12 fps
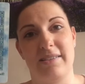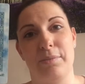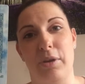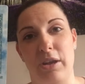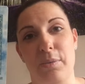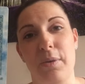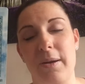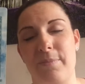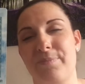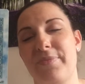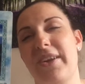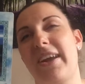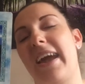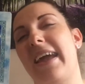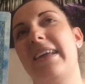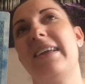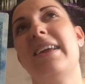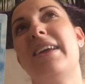what you want.
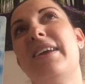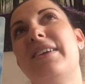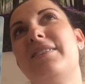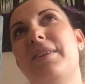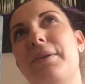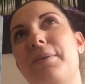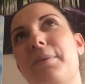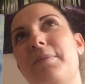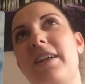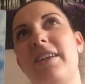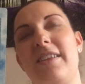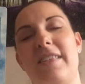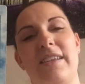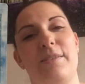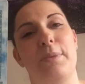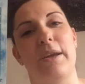Okay, so I'm telling you this